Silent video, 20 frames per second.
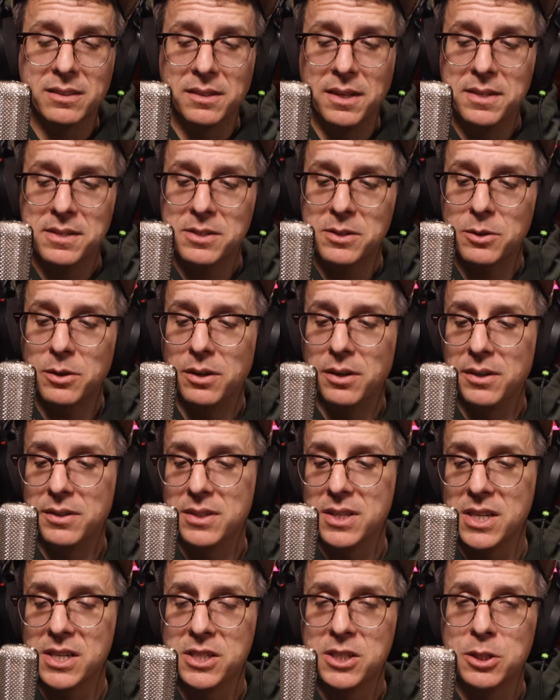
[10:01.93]
cleanser on
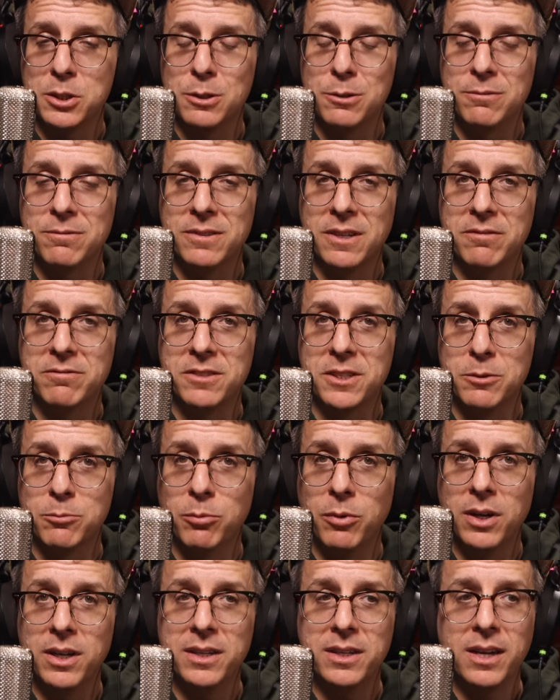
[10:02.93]
the
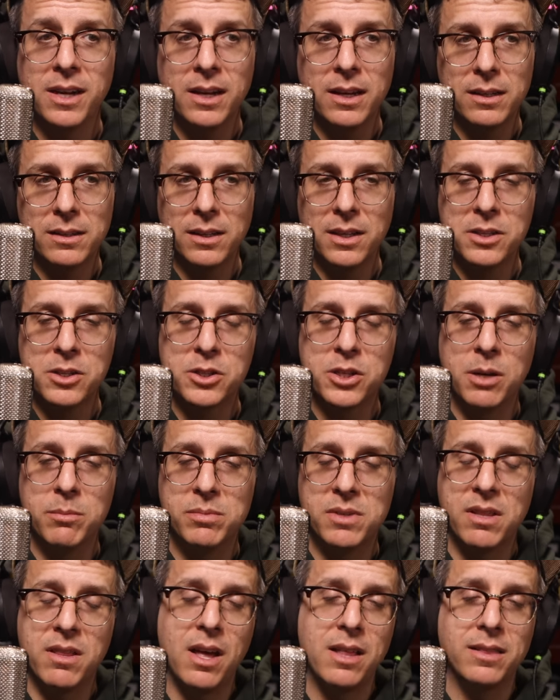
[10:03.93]
251. Let's
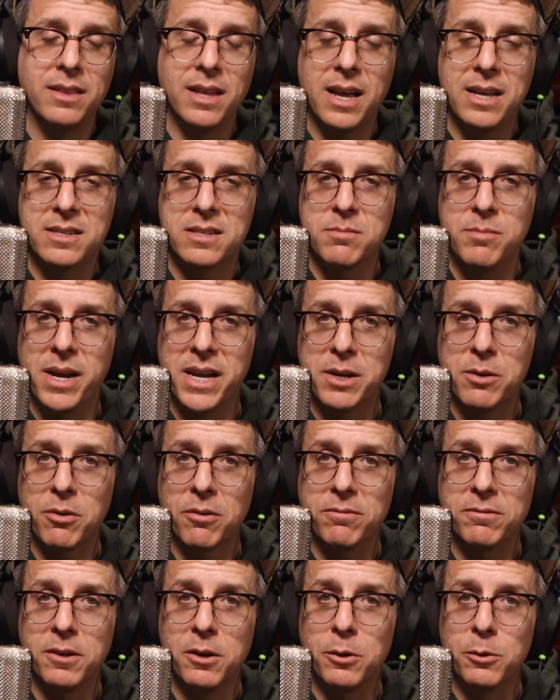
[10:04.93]
jump to that last
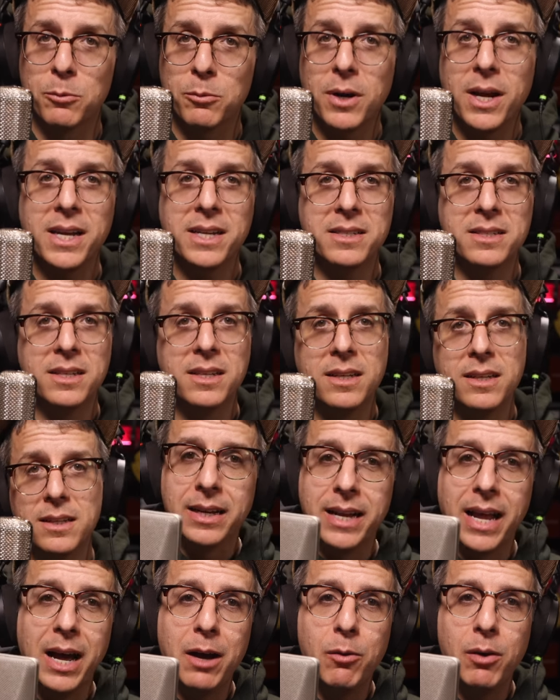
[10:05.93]
microphone right
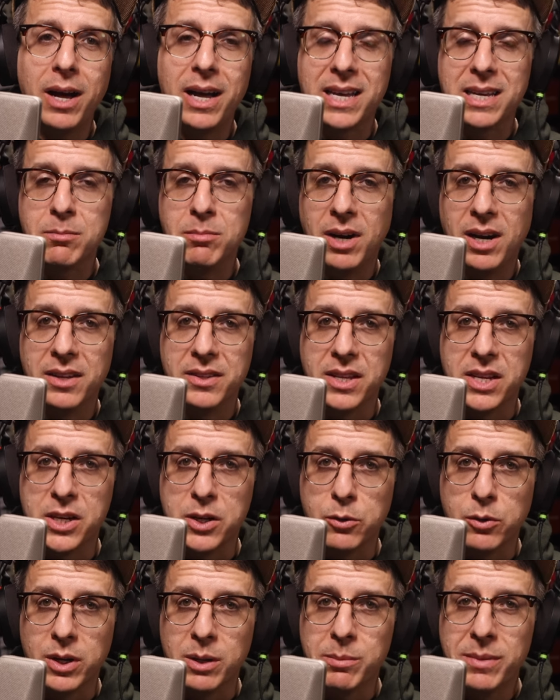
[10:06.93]
now. I am on the
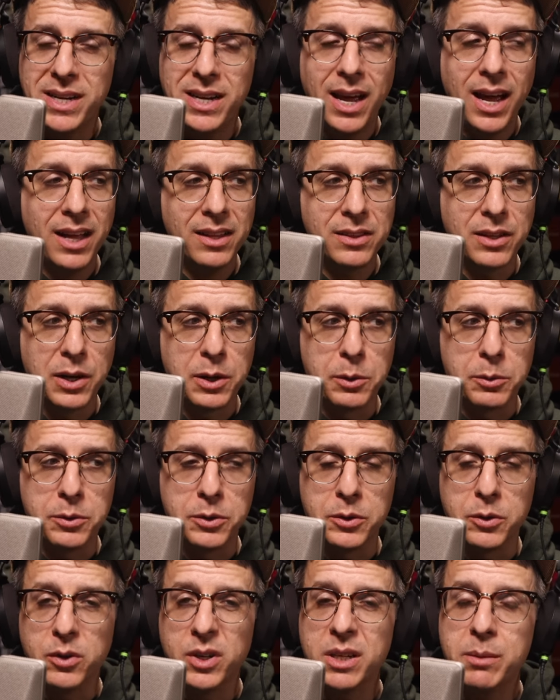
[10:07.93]
Neumann. Hello,
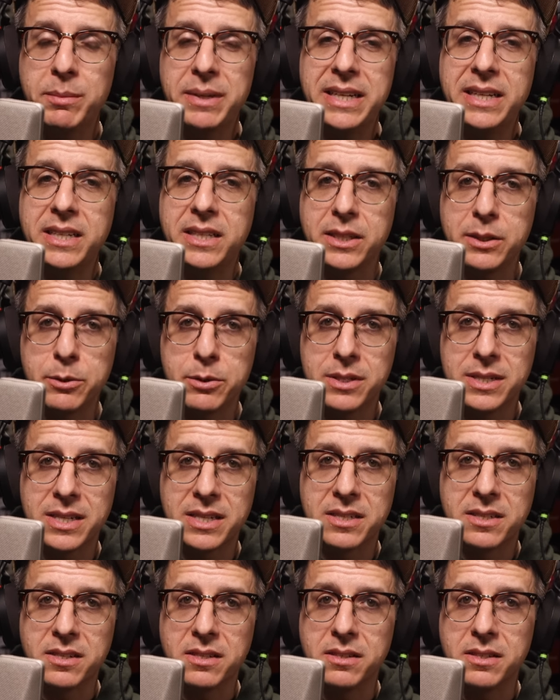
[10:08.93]
Neumann
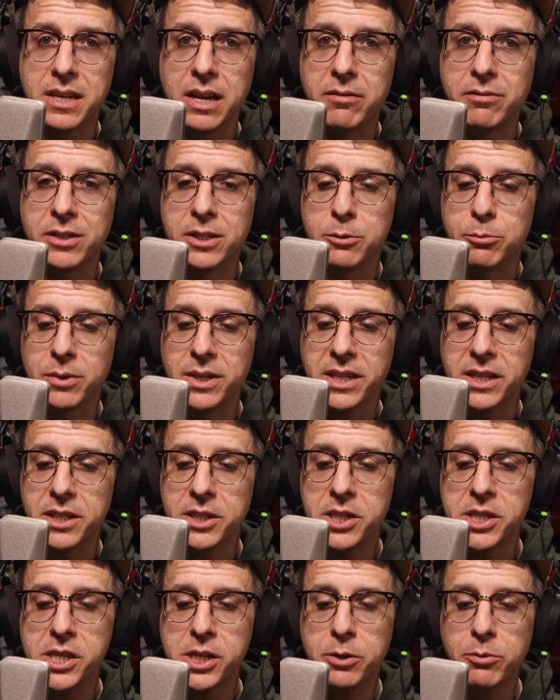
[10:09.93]
U67
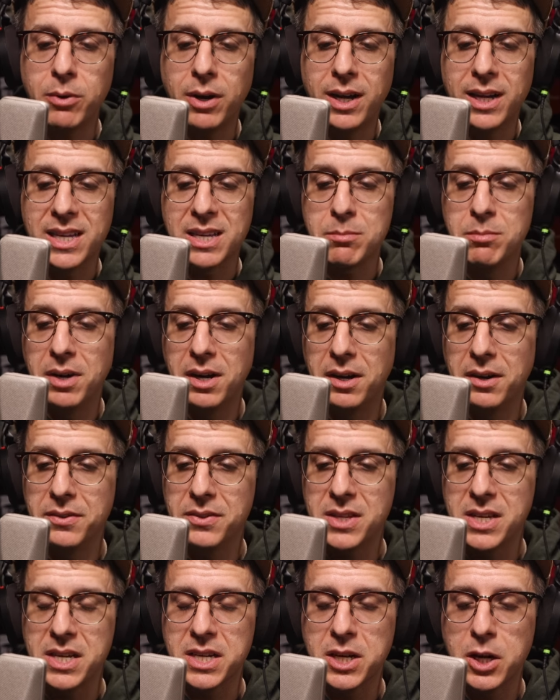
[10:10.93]
Reissue. I am on
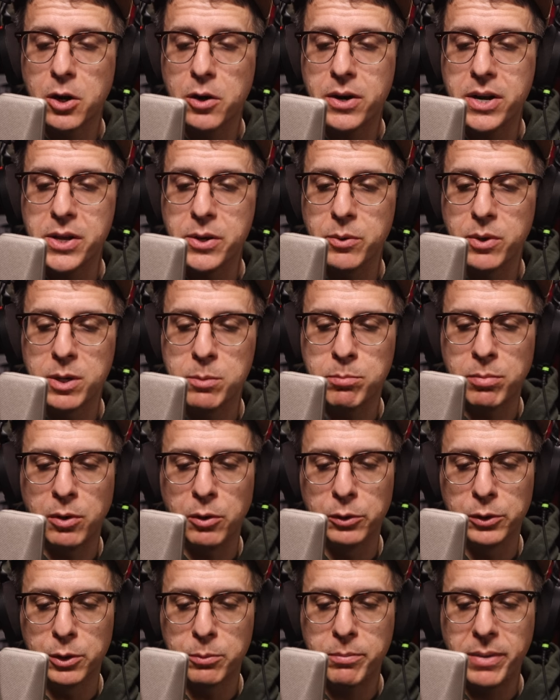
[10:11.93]
the cardioid
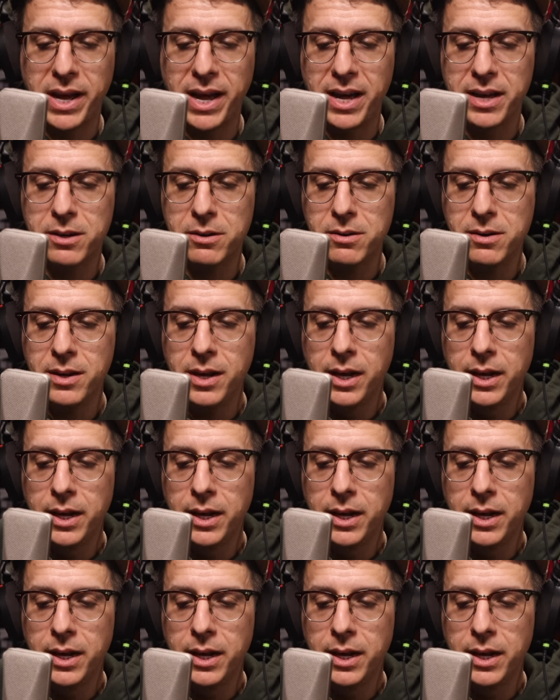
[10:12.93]
polar pattern,